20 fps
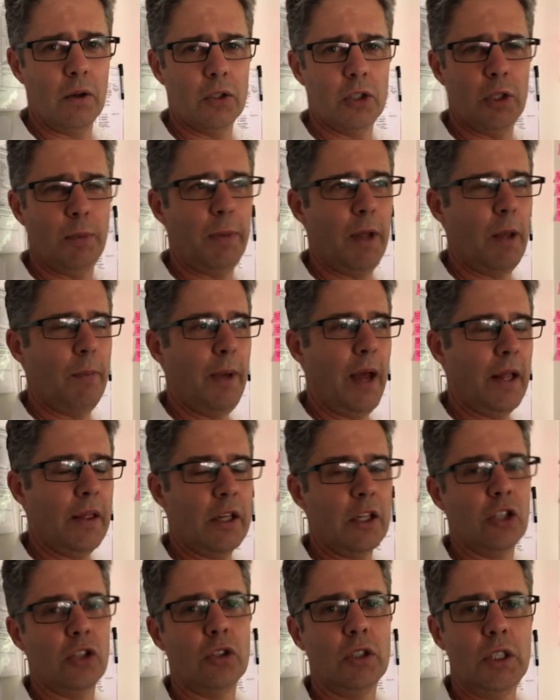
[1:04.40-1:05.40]
should be about the
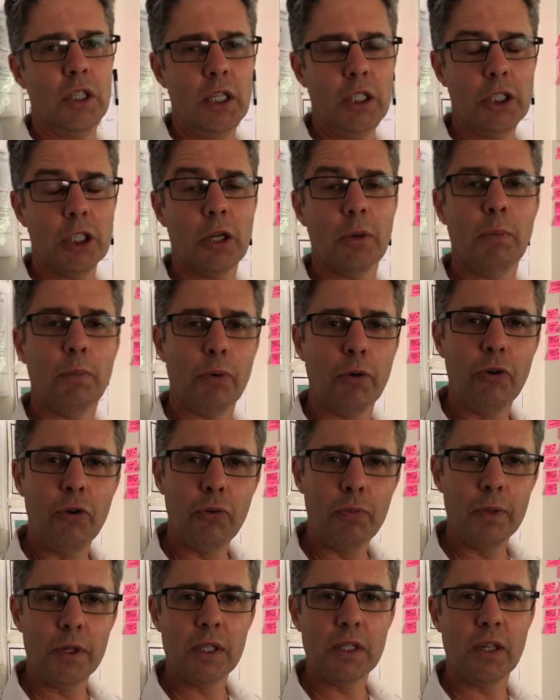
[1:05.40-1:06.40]
strategic
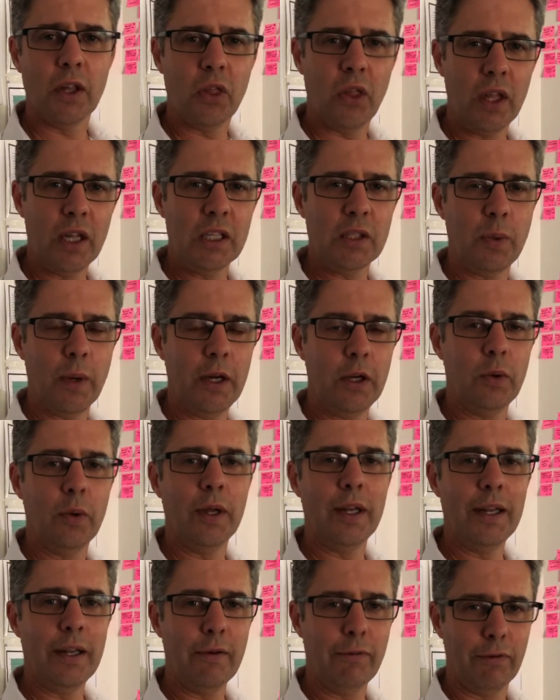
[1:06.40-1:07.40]
improvements, the things we're doing
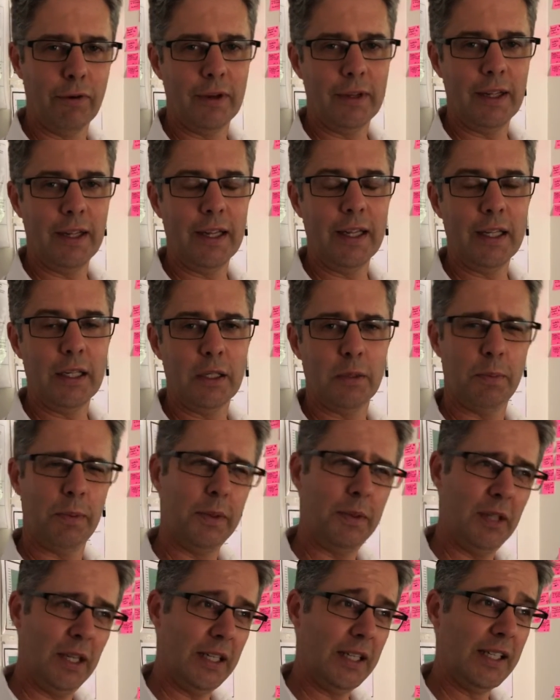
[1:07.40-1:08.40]
differently
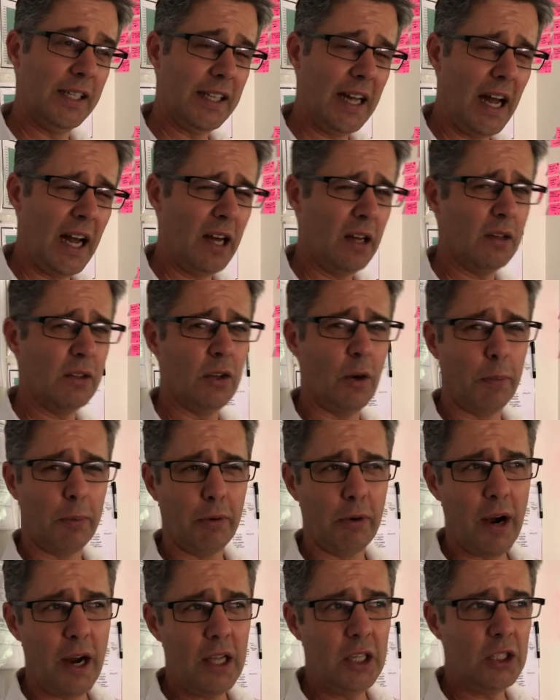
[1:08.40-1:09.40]
in sales,
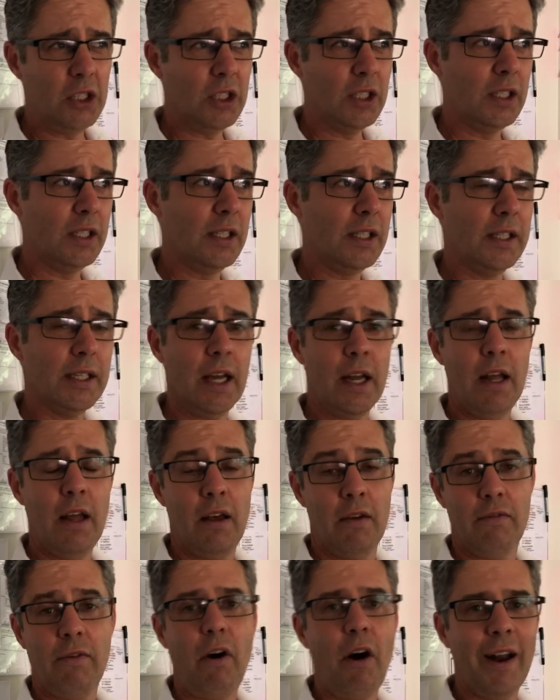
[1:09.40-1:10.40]
operations,
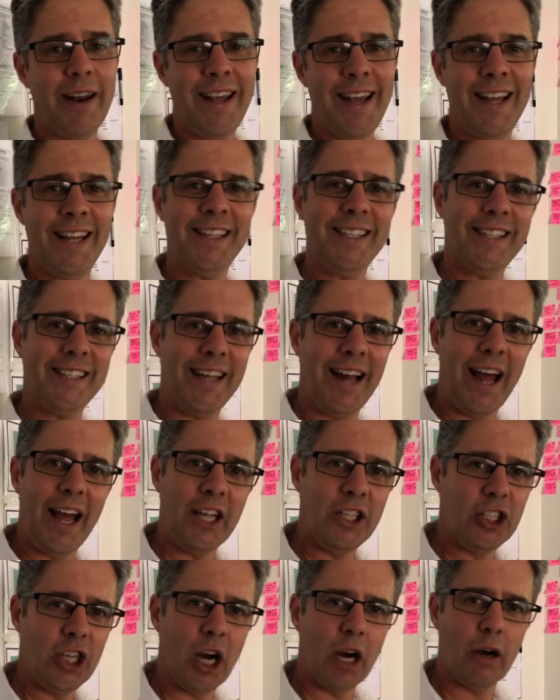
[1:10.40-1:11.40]
finance,
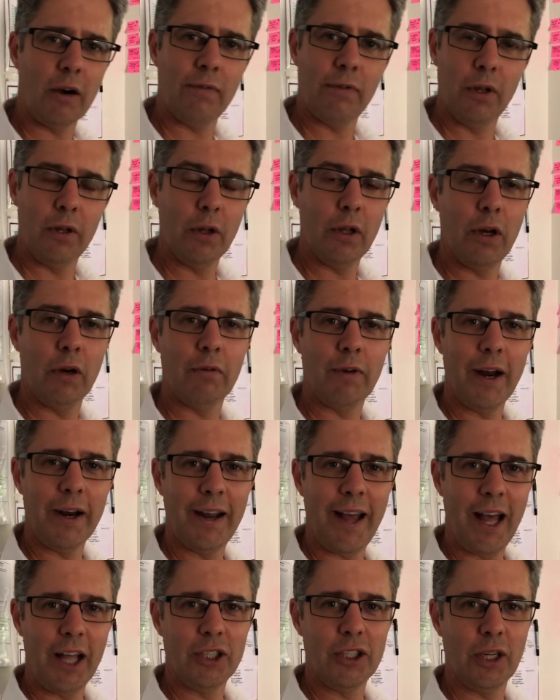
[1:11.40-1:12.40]
HR, if you're looking to run
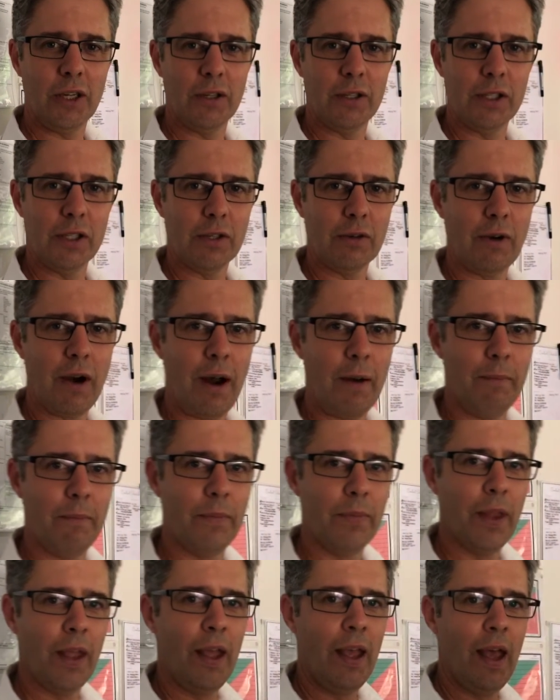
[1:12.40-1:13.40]
Agile and Scrum.
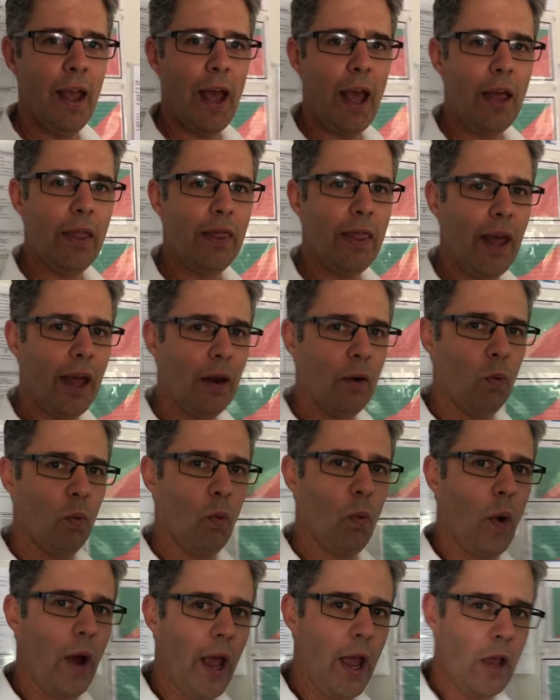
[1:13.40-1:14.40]
And then
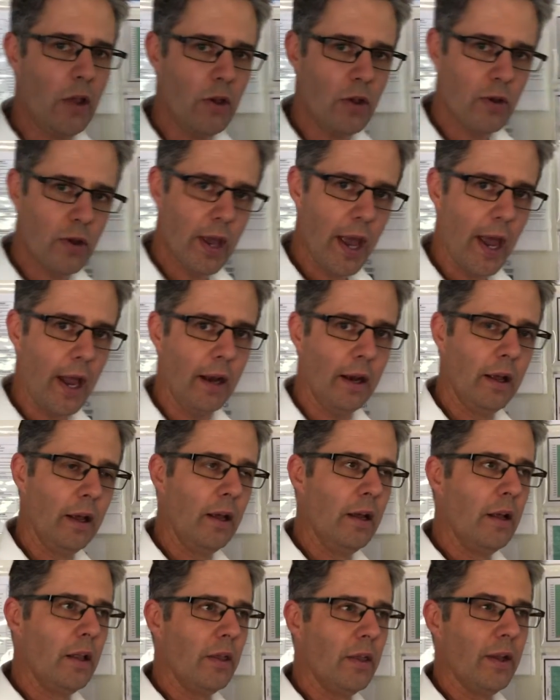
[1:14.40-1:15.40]
where you get
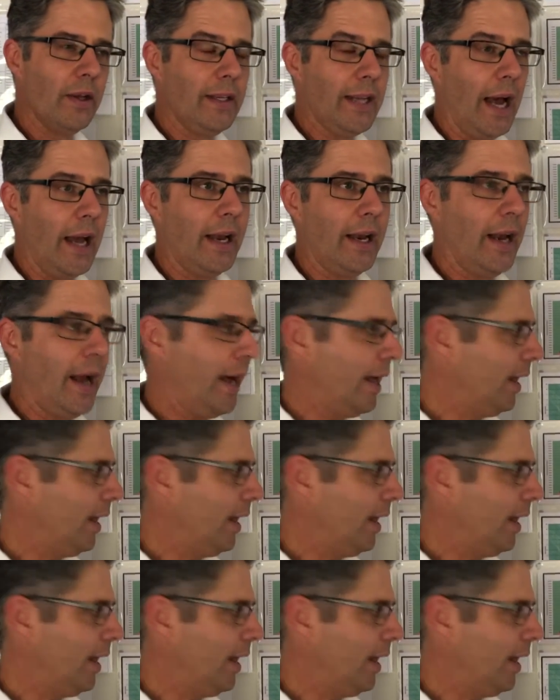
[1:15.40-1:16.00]
the day-to-day